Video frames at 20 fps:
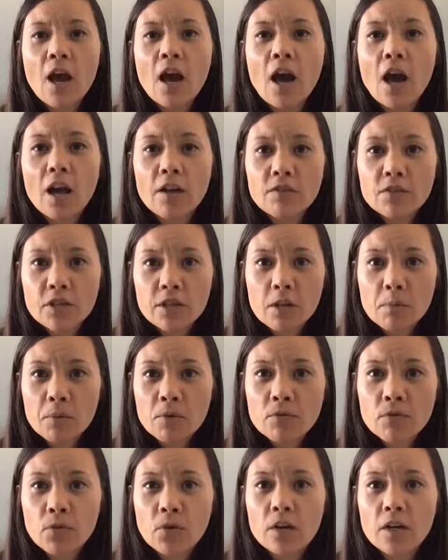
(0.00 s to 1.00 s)
I've done it
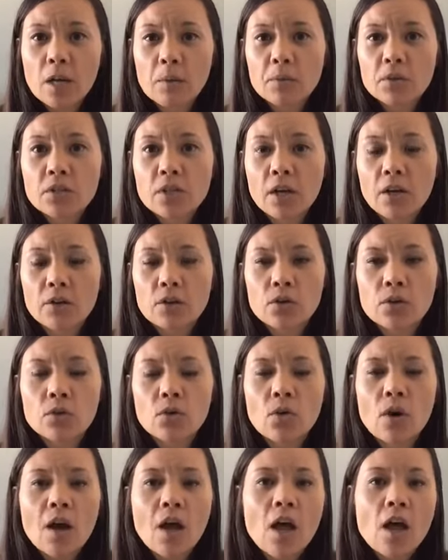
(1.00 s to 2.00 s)
before, and I will tell you,
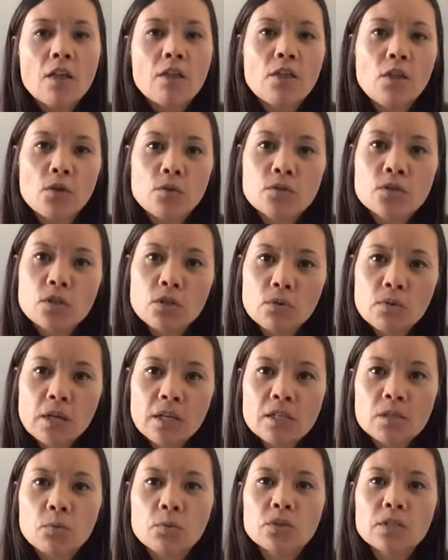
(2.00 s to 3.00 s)
those
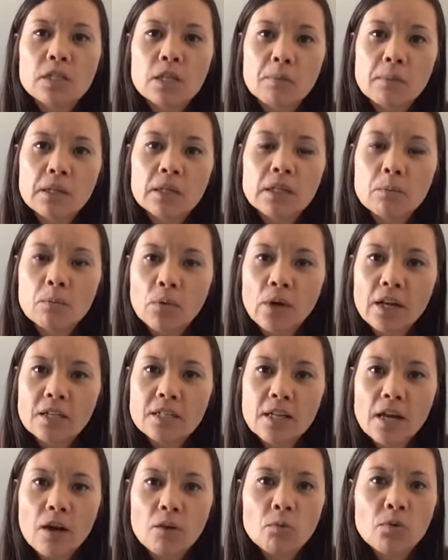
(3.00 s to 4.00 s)
units will typically break
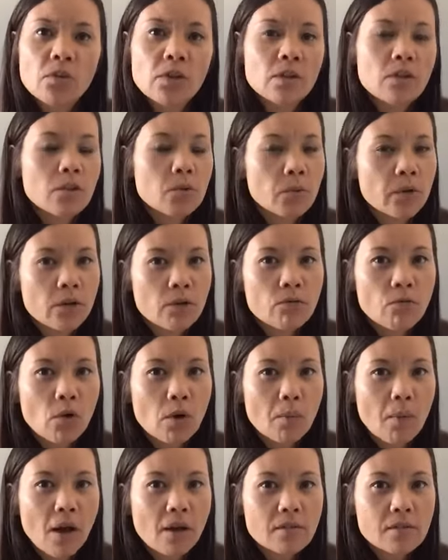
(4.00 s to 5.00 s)
down within 3 or 4
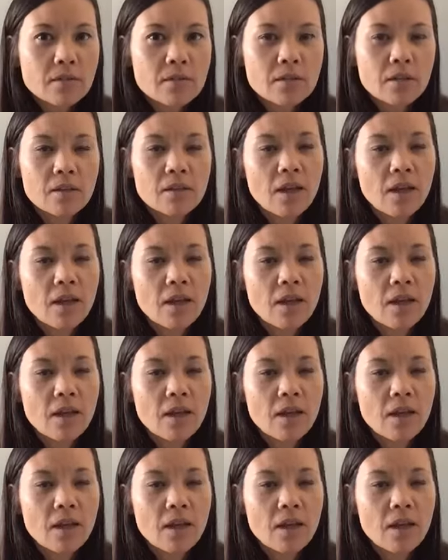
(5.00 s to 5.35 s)
months.